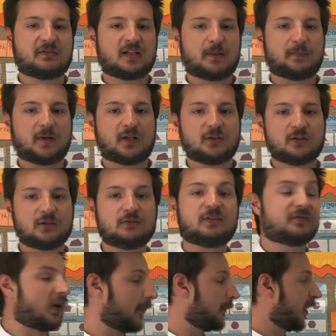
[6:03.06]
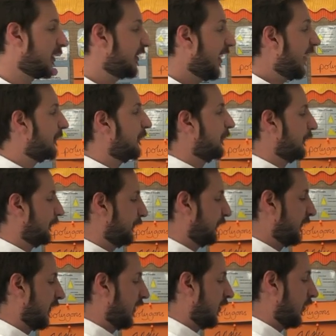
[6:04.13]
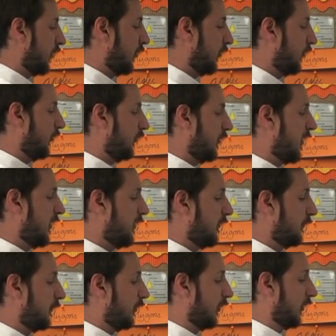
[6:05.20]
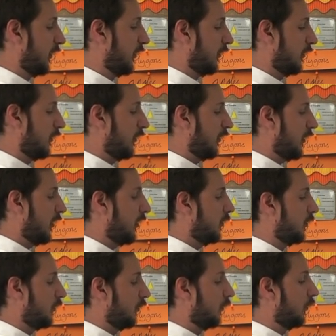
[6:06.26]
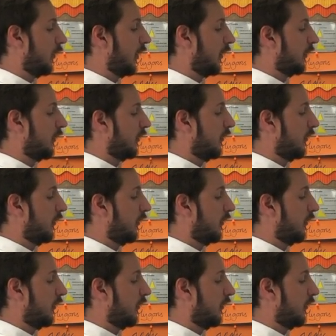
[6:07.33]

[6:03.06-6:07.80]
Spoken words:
a number, you divide by 10. 3.01